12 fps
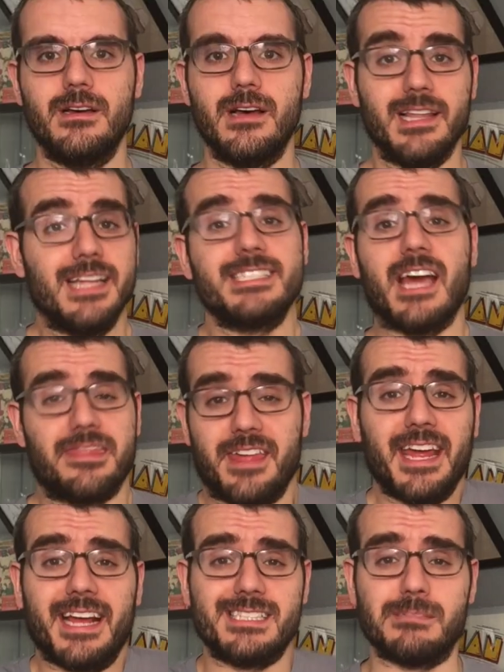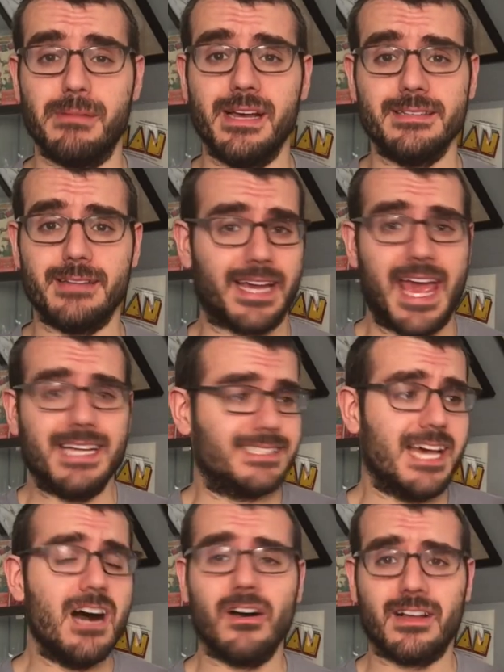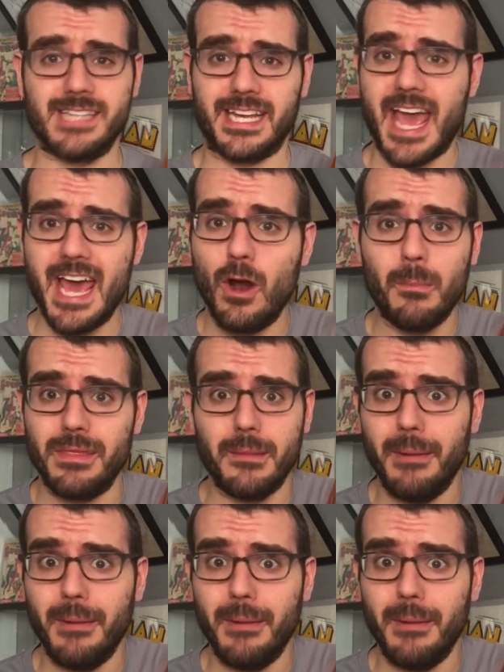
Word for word: At least I think it's mint. I can't tell because I can't open the